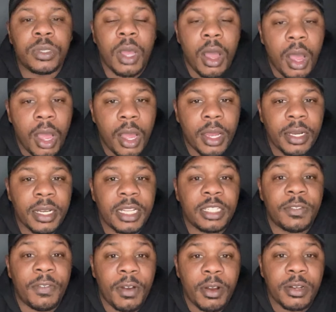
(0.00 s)
on as
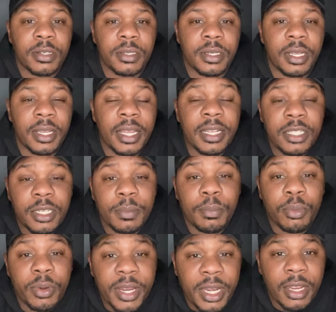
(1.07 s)
far as into
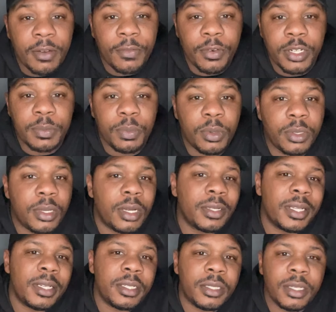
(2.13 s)
breeding a French Bulldog.
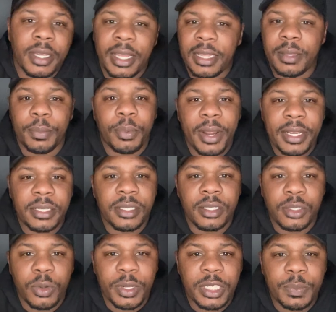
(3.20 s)
They just look at the price is
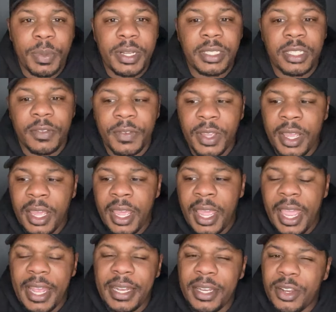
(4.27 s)
so expensive.
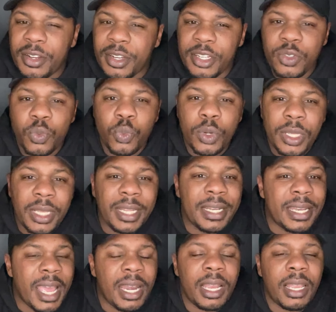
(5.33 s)
And there's really
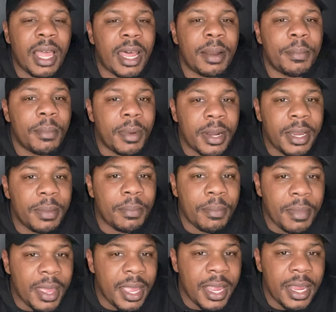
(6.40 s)
not a lot of money
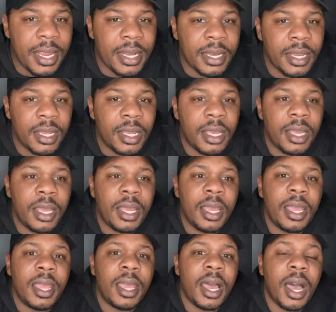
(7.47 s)
made
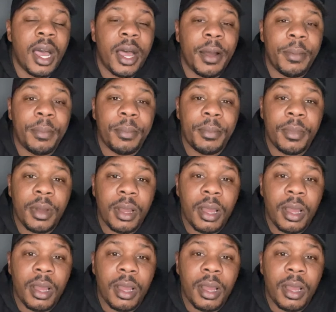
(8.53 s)
on